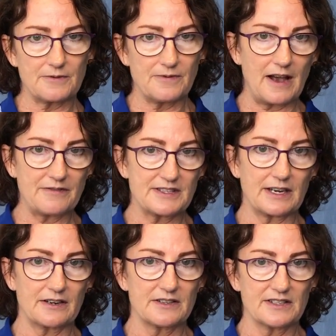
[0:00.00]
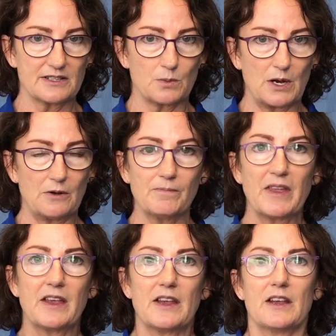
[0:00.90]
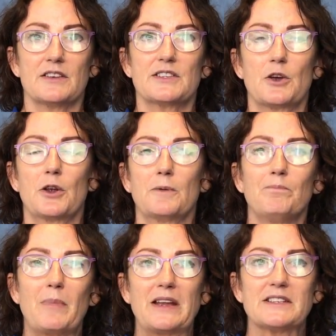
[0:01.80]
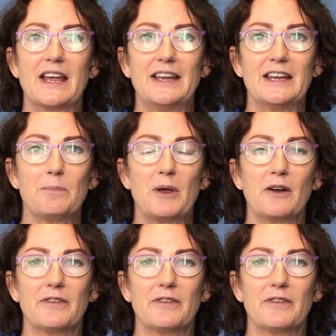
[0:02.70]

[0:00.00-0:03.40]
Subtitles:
for 5 seconds as well. So maintaining a